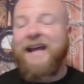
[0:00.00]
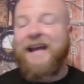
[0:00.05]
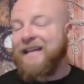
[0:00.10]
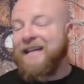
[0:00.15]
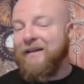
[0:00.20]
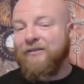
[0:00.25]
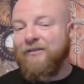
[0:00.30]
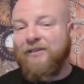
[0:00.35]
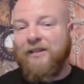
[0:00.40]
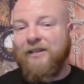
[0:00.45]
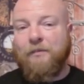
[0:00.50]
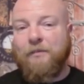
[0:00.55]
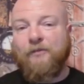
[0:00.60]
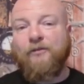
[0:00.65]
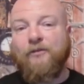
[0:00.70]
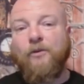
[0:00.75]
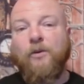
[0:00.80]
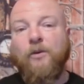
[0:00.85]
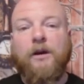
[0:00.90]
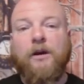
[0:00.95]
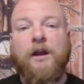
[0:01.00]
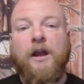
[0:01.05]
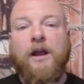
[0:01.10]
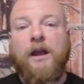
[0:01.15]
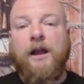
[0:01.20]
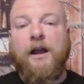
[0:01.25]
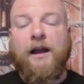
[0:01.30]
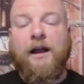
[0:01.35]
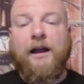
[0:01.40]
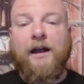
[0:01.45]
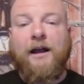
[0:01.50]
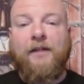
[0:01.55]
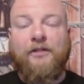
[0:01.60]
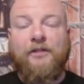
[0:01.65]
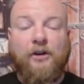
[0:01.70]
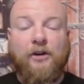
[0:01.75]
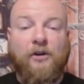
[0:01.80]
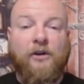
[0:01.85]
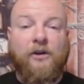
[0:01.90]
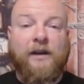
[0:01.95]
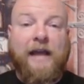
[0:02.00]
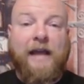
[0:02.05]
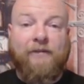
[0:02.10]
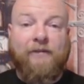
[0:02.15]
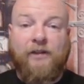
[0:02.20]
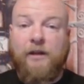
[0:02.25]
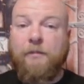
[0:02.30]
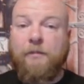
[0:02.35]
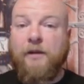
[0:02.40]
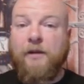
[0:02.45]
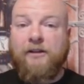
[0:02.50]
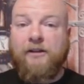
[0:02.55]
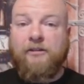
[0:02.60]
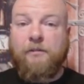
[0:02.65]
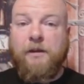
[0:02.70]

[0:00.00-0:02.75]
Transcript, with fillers: Now, I've said that before. Uh, they're going to have to combine some